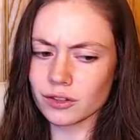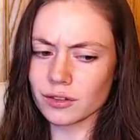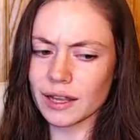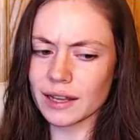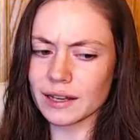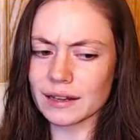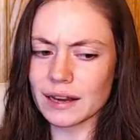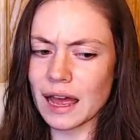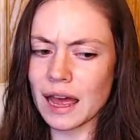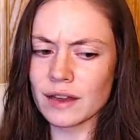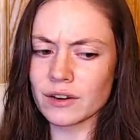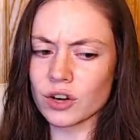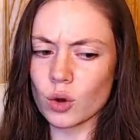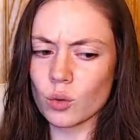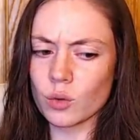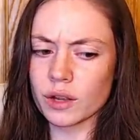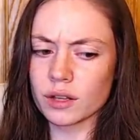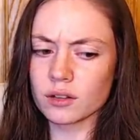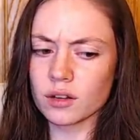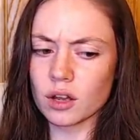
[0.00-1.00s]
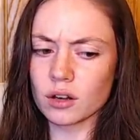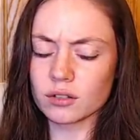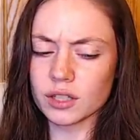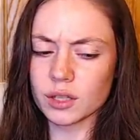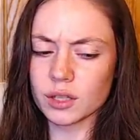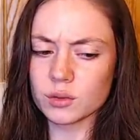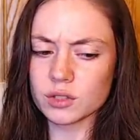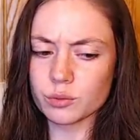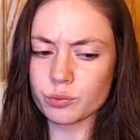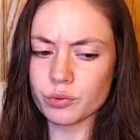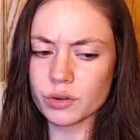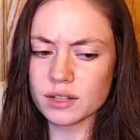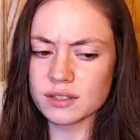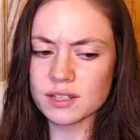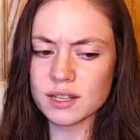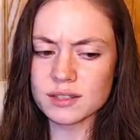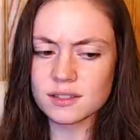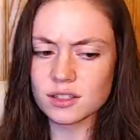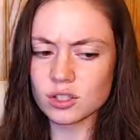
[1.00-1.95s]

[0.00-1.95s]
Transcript: like, not knowing Nunnally was a princess.